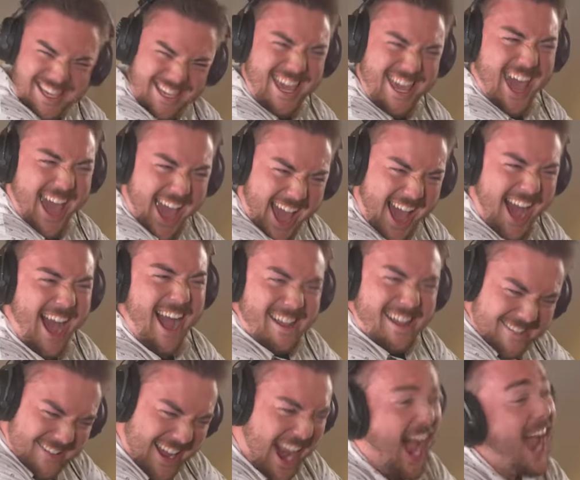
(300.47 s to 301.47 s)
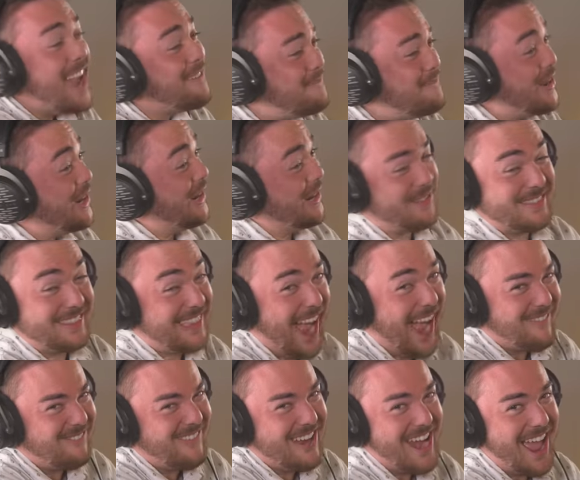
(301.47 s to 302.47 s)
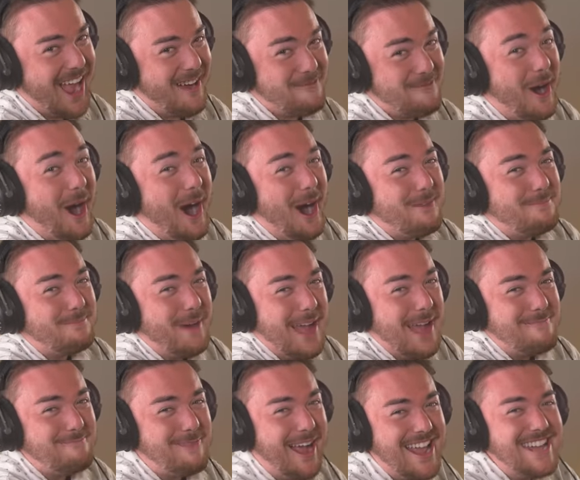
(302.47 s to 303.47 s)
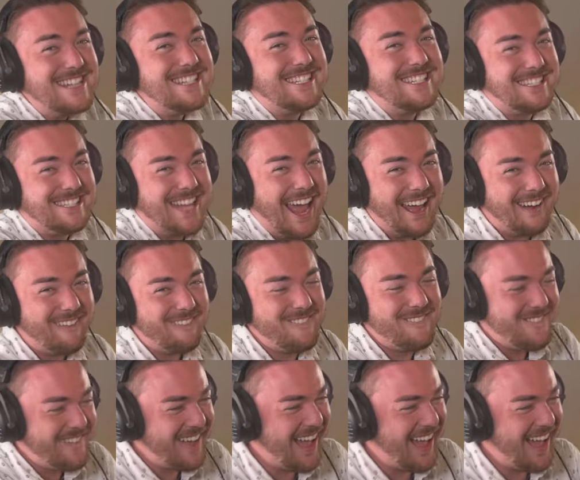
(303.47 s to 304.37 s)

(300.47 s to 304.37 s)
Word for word: yeah, I figured that one out all by myself.